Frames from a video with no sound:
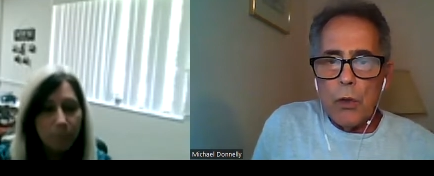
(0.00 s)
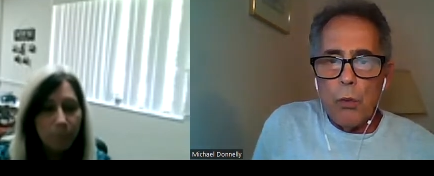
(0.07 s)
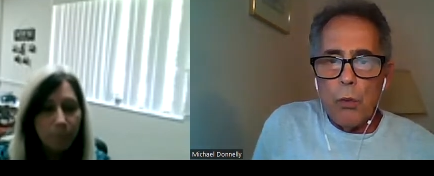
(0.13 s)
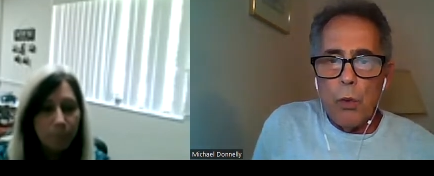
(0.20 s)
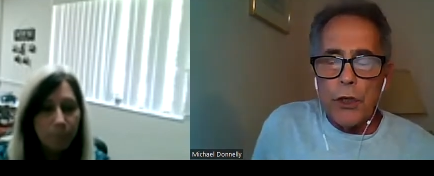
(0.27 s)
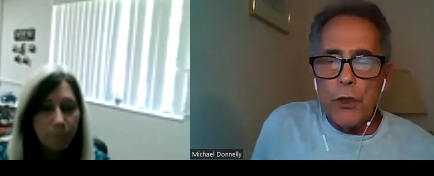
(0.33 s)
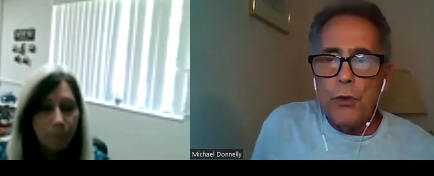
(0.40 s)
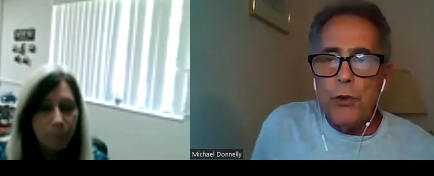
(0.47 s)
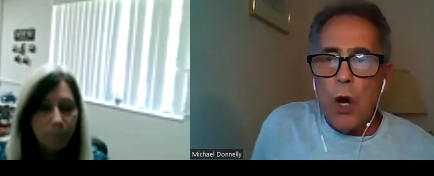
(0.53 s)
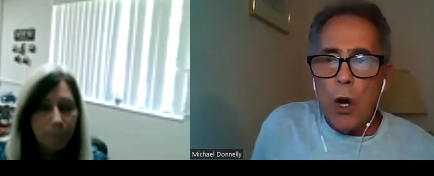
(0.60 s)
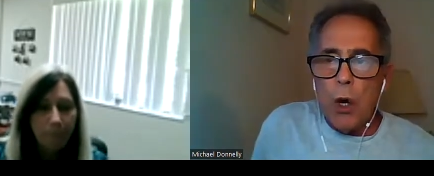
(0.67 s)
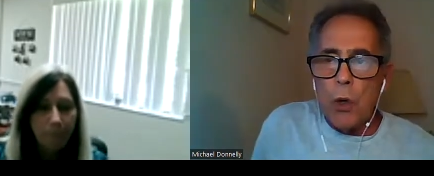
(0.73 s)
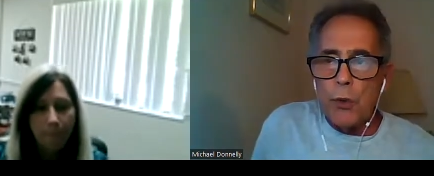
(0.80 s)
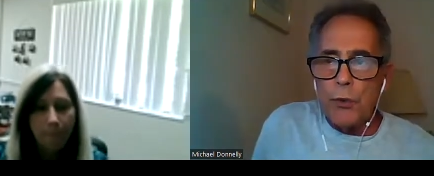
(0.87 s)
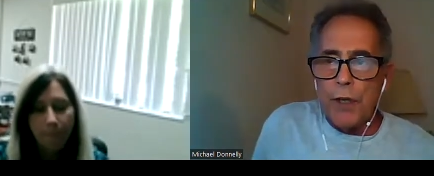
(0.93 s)
Speaker 1: Well, you
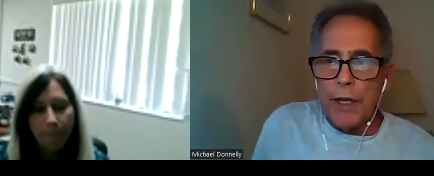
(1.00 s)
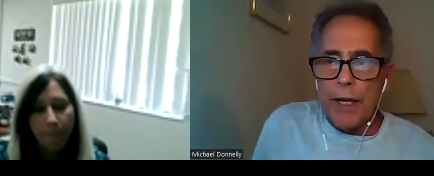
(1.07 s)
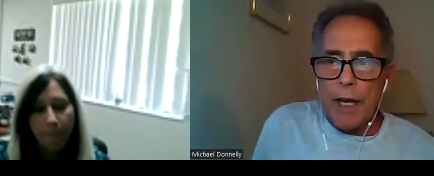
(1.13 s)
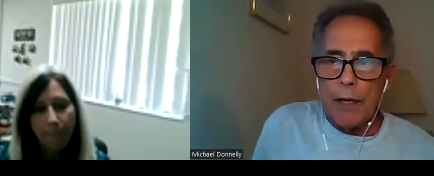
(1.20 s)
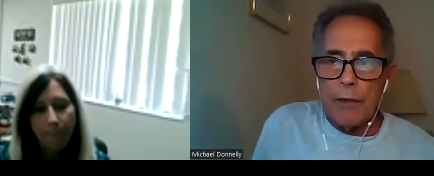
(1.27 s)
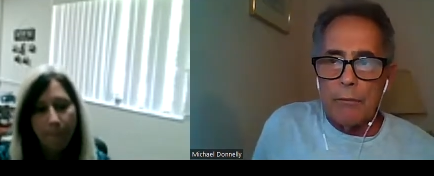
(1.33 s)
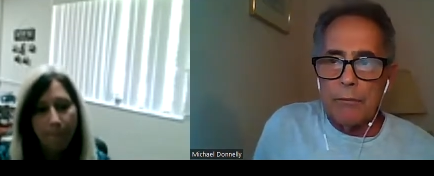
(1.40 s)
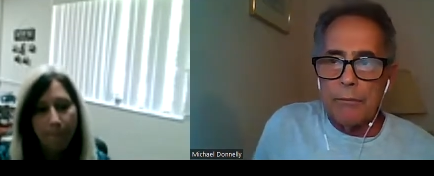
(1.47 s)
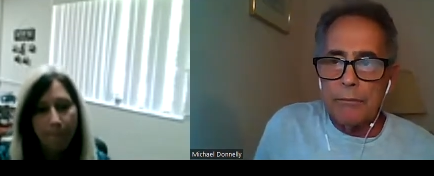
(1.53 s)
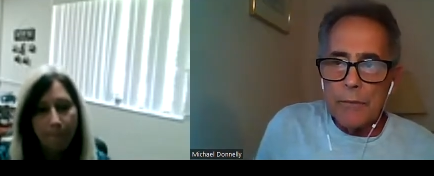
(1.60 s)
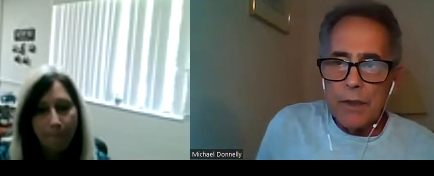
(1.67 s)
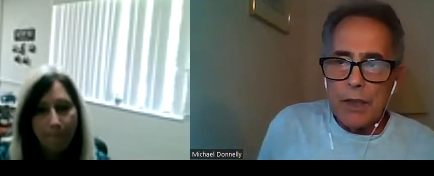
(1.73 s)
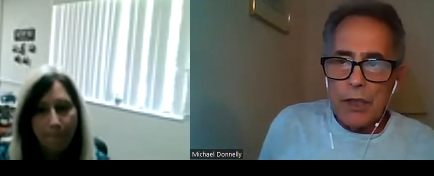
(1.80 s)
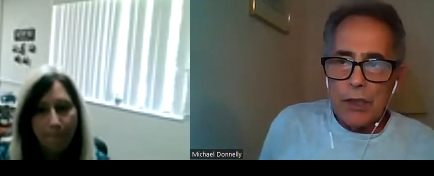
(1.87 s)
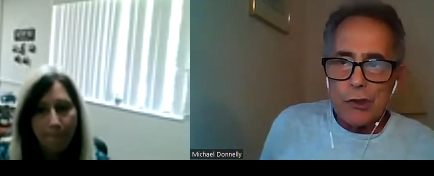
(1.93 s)
know that I'm
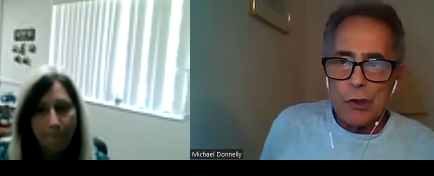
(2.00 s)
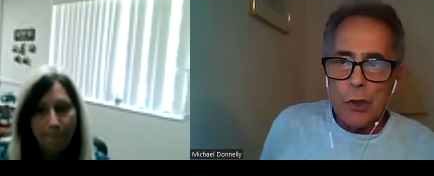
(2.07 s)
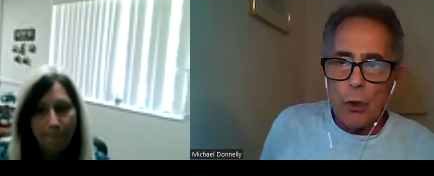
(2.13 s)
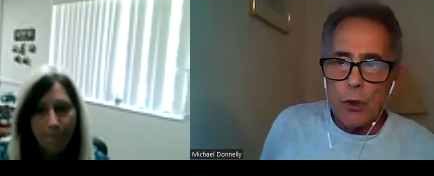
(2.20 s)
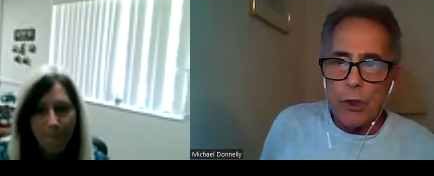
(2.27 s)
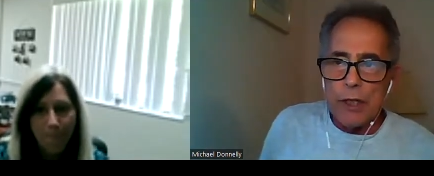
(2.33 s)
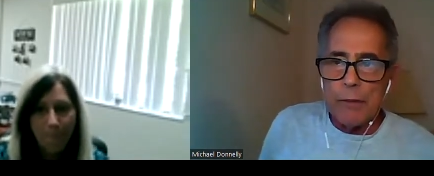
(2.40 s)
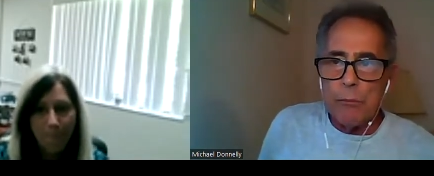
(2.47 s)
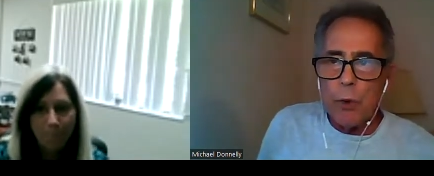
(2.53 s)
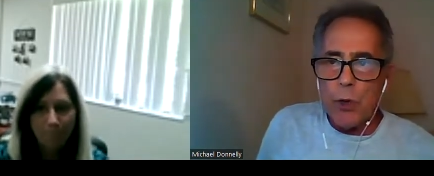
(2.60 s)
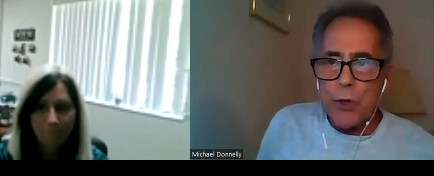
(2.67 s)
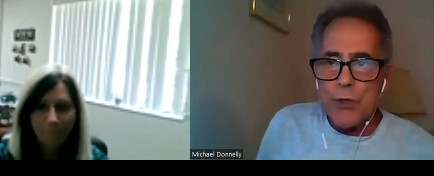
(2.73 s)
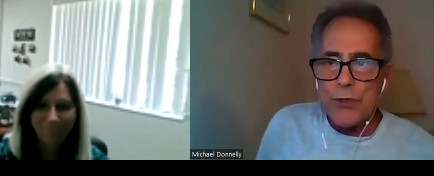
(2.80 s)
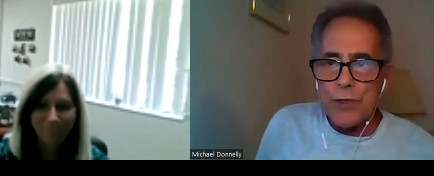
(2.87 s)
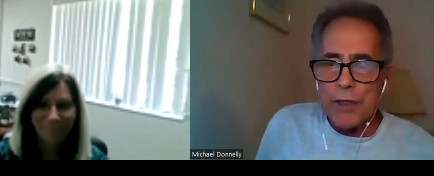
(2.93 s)
totally
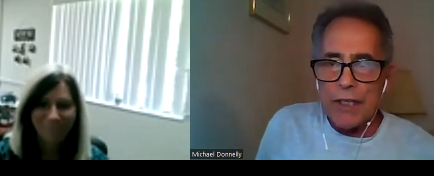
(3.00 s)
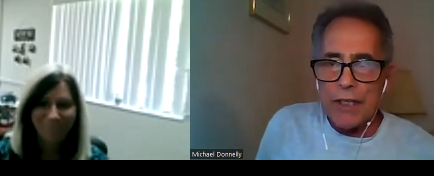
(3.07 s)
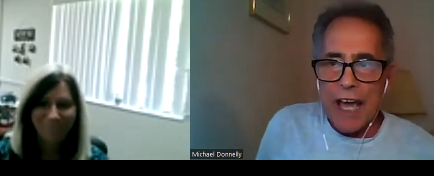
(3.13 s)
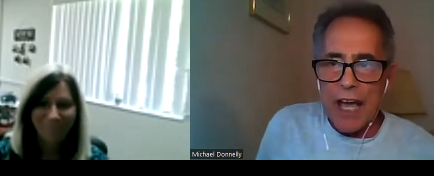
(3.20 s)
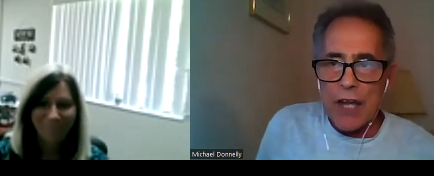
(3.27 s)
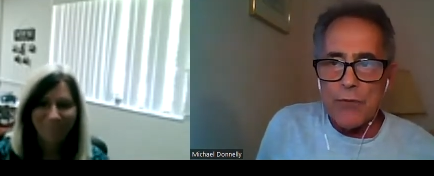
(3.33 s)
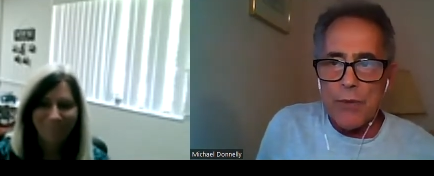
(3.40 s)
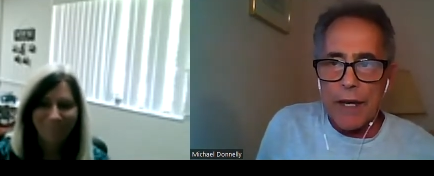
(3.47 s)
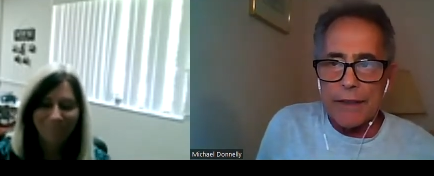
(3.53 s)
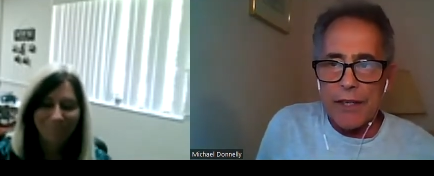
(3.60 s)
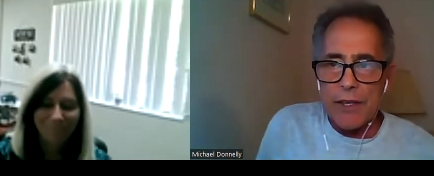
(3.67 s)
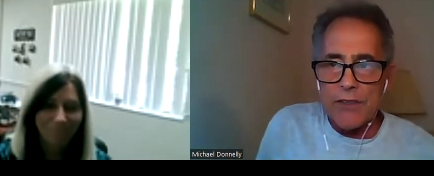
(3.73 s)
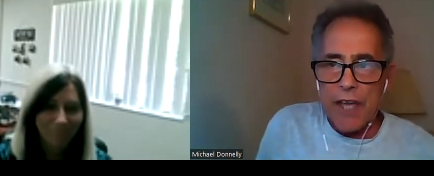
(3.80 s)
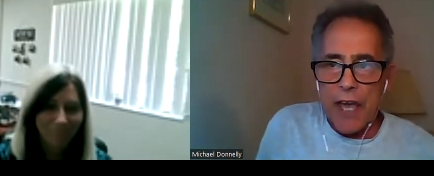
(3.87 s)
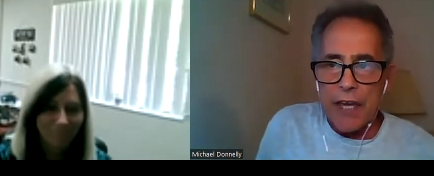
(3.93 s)
immersed in the contracting
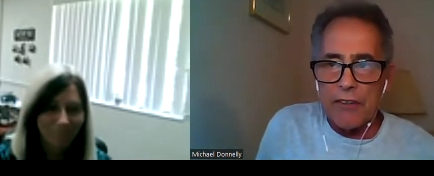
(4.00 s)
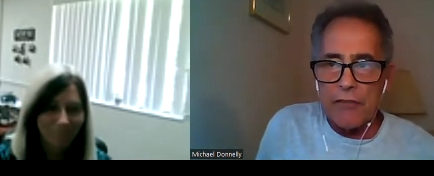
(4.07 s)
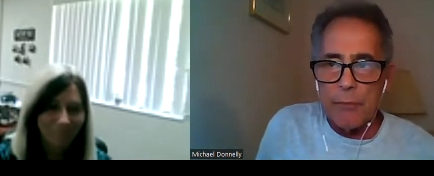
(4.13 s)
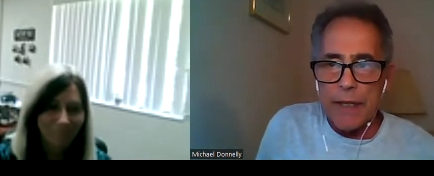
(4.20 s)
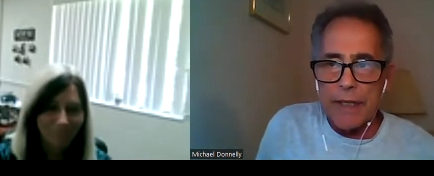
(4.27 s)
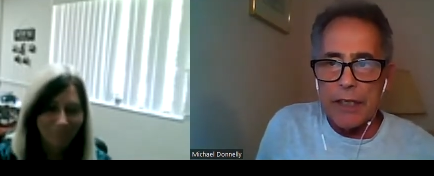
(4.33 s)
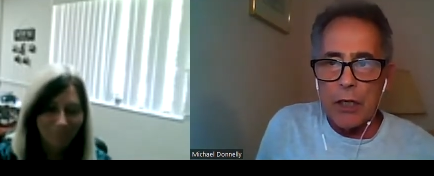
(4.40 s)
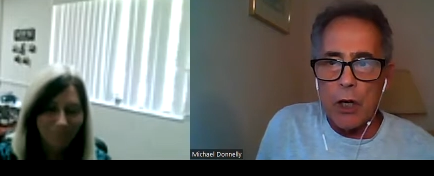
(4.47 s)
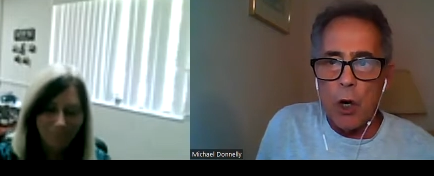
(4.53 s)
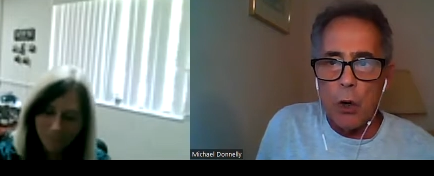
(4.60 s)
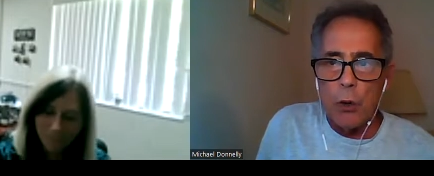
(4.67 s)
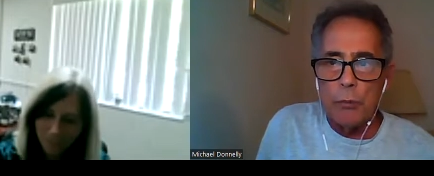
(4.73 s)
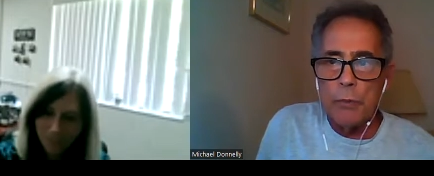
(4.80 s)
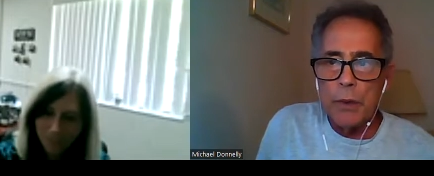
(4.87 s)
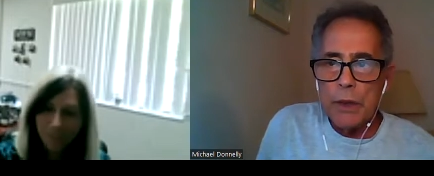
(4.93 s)
side of making a
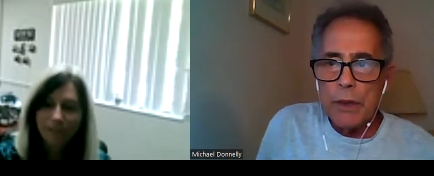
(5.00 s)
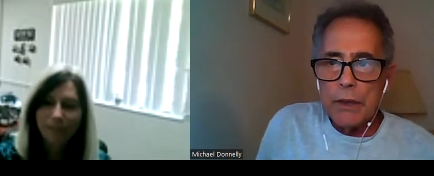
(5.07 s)
home